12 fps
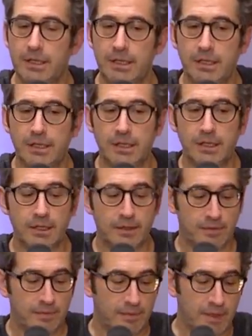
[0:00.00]
In terms
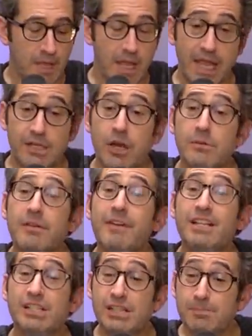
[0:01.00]
of what? In terms, in terms of, of
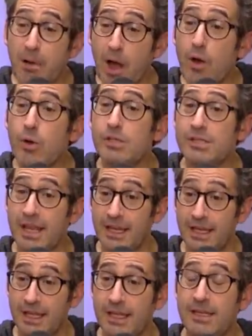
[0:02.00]

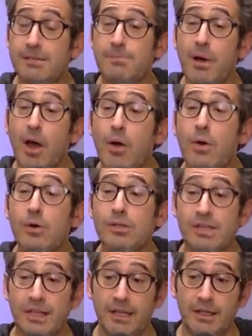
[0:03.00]
exposing
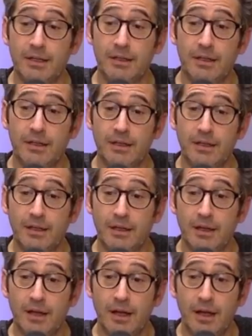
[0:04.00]
exposing
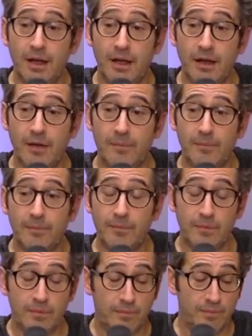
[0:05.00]
um,
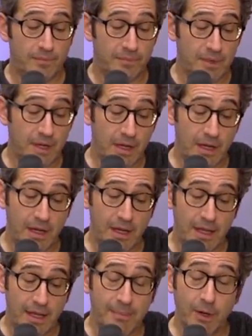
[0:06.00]
oh, uh, yeah. well,
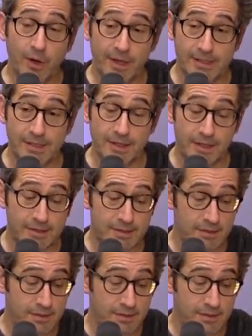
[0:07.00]
immigrants to this. Yeah.